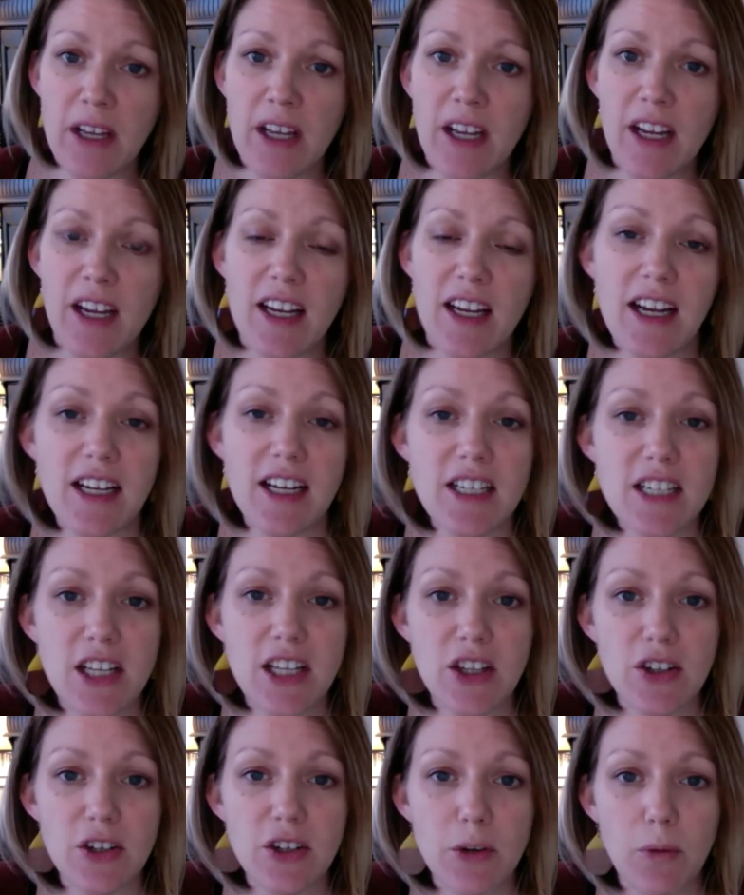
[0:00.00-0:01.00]
In
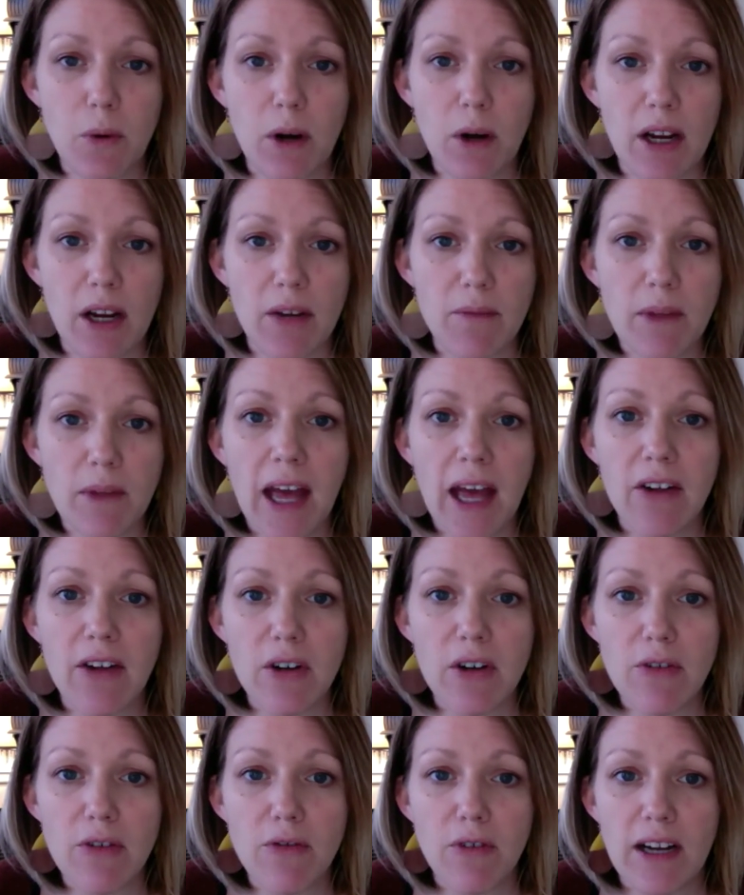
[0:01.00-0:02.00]
1931,
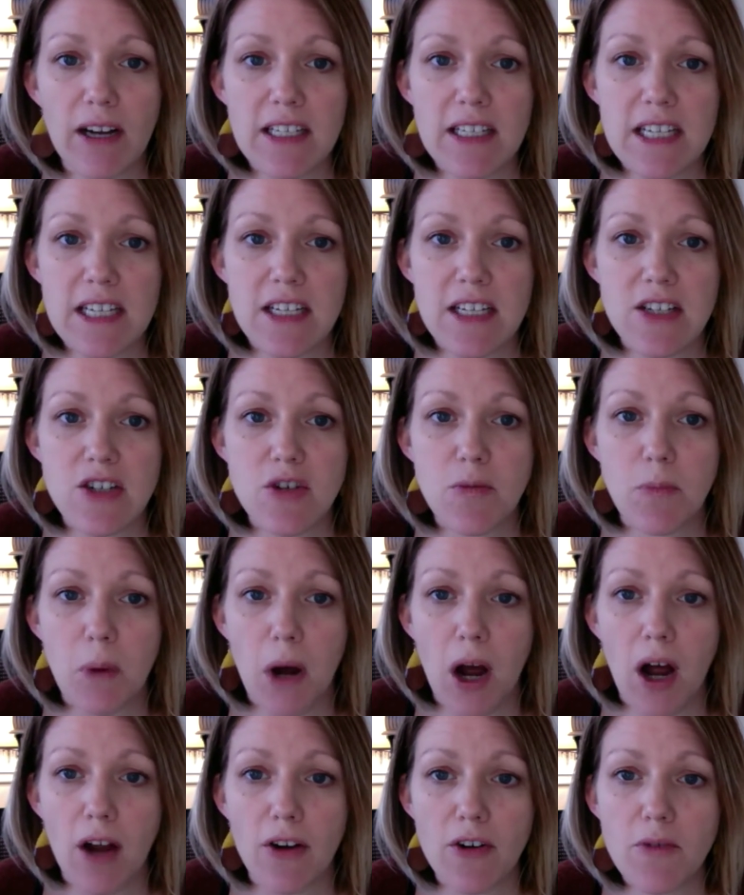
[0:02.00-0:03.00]
Henry Francis
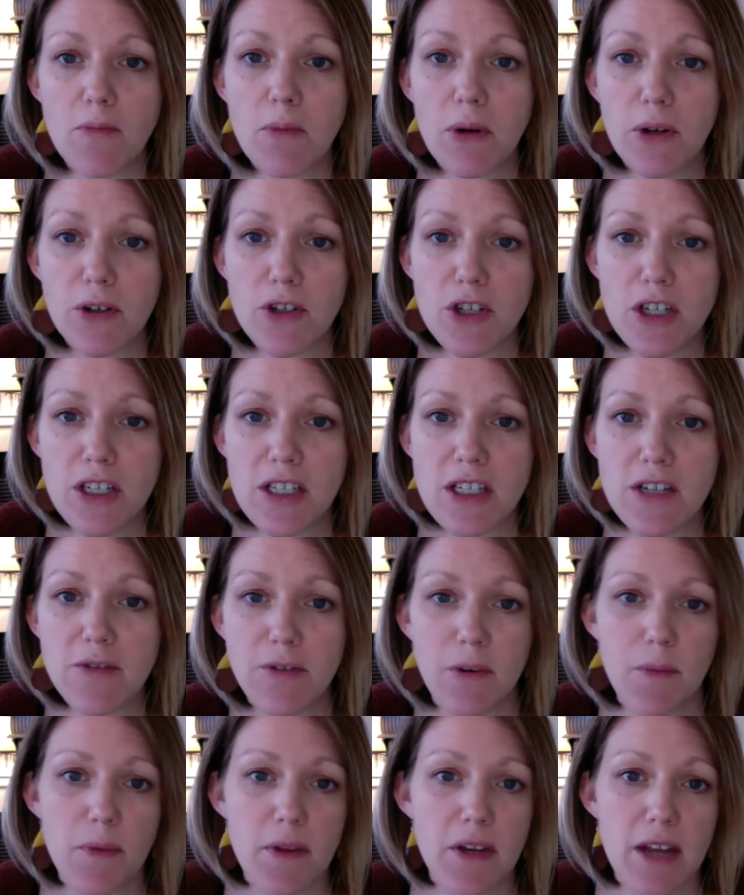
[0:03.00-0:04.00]
DuPont purchased
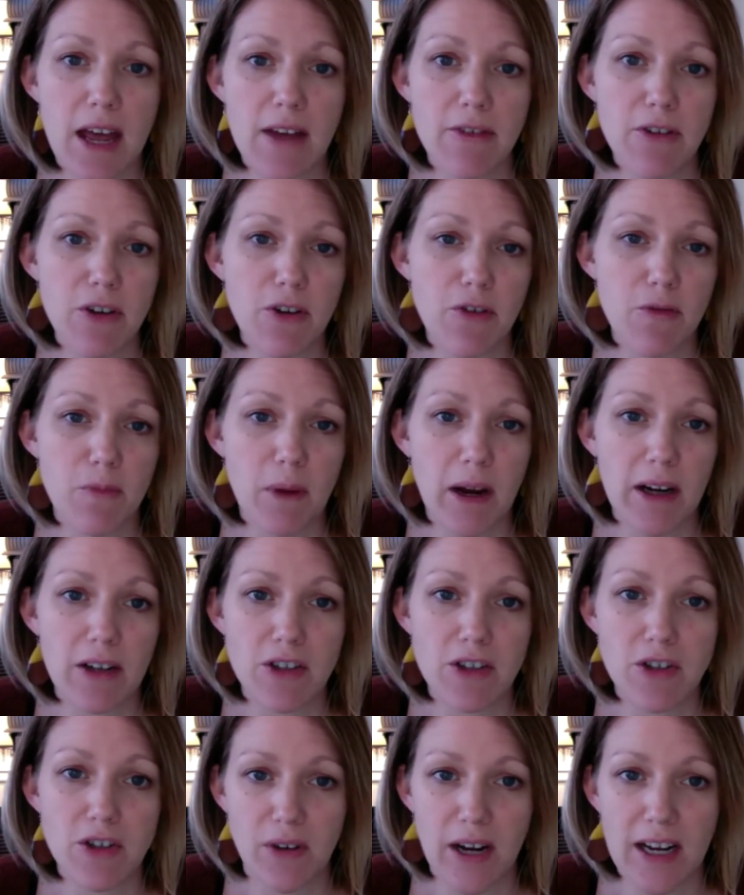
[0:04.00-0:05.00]
from the nephew of Baird's
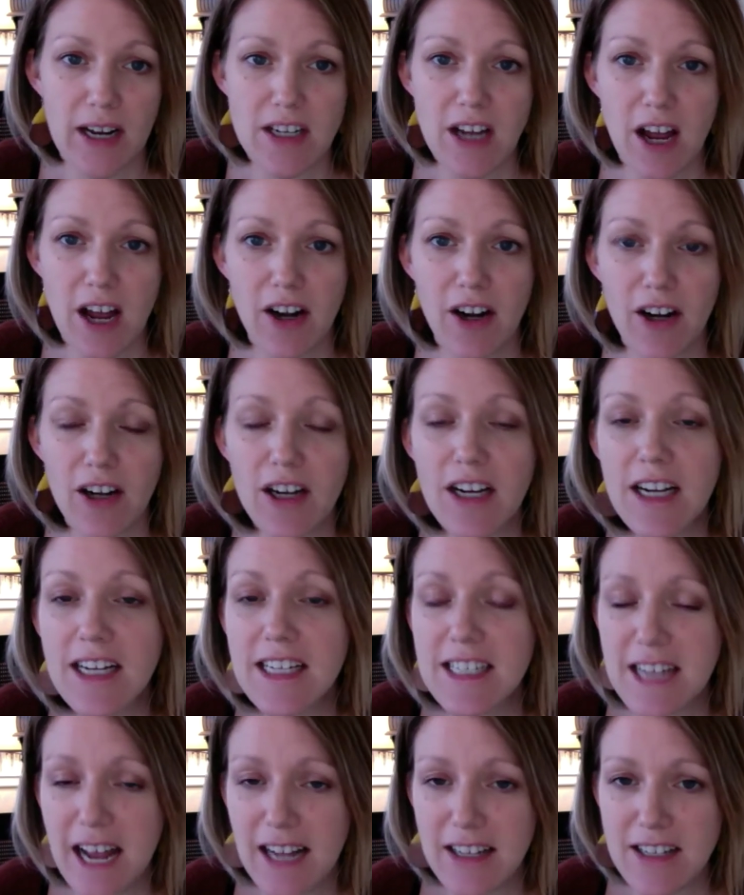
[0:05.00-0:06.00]
granddaughter
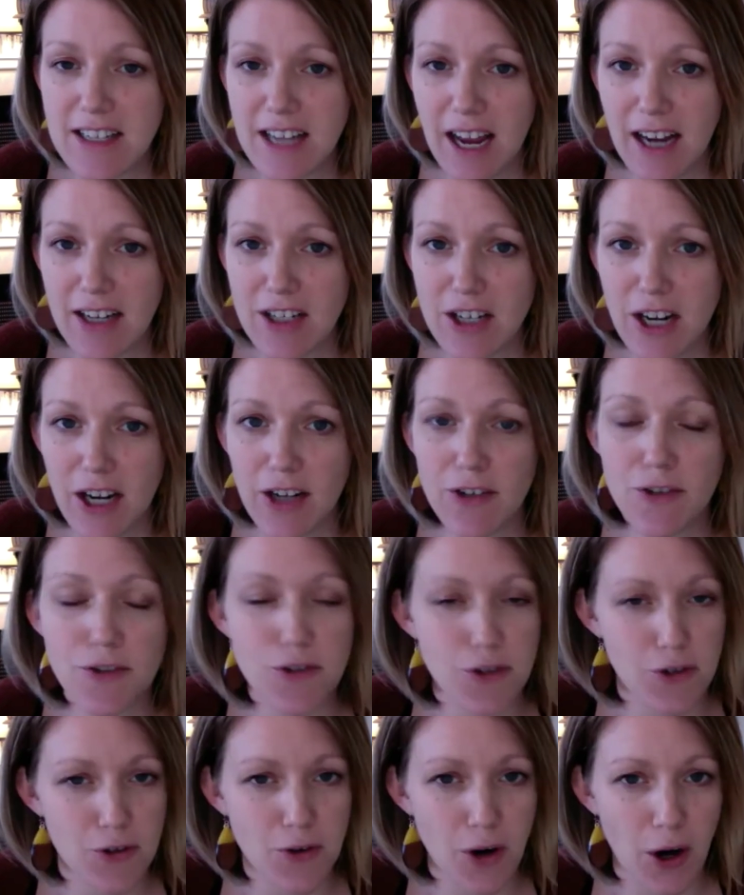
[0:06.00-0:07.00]
10 side chairs,
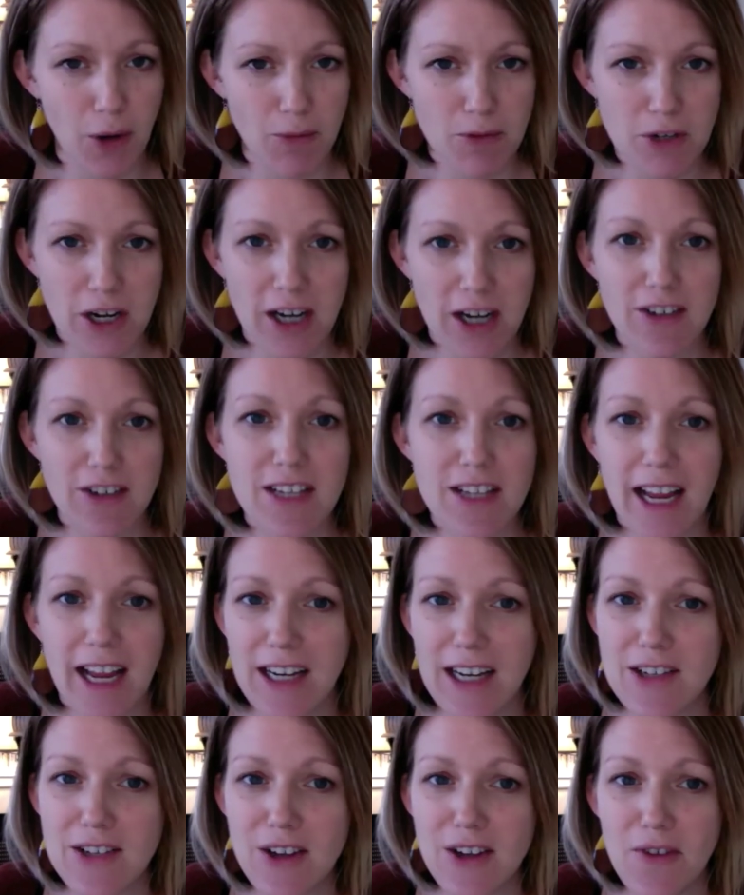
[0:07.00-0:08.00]
2 armchairs, and a
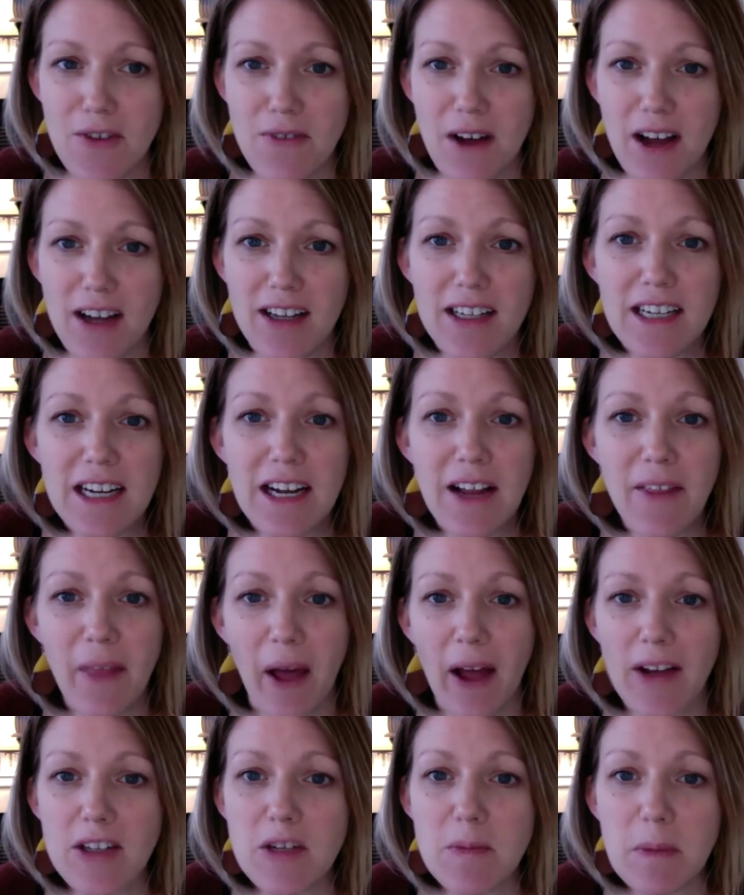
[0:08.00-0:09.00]
sofa,
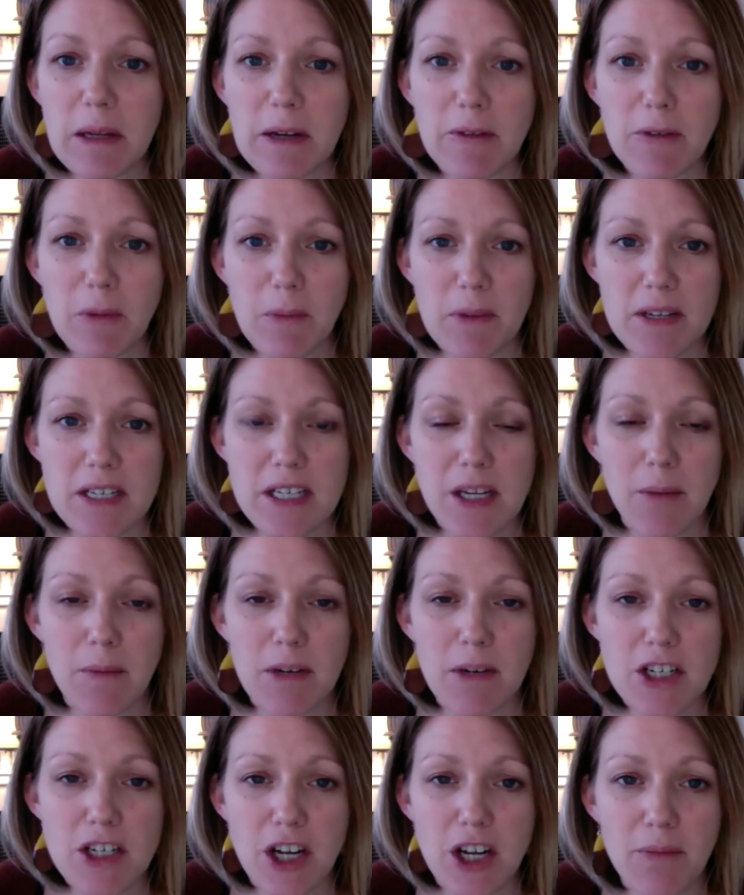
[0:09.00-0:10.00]
thought to be from this
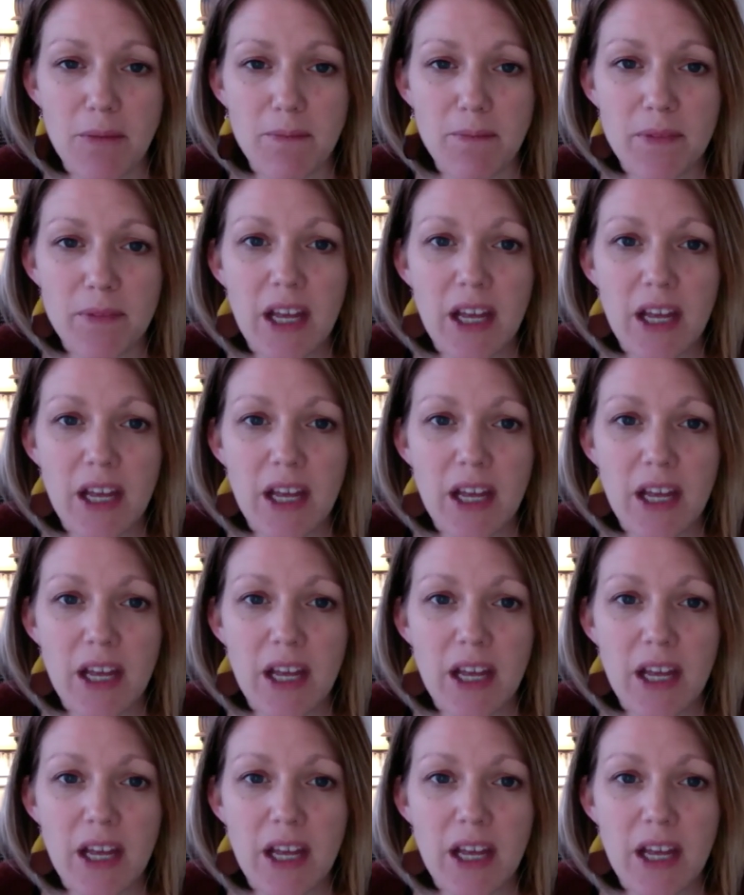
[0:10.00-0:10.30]
commission.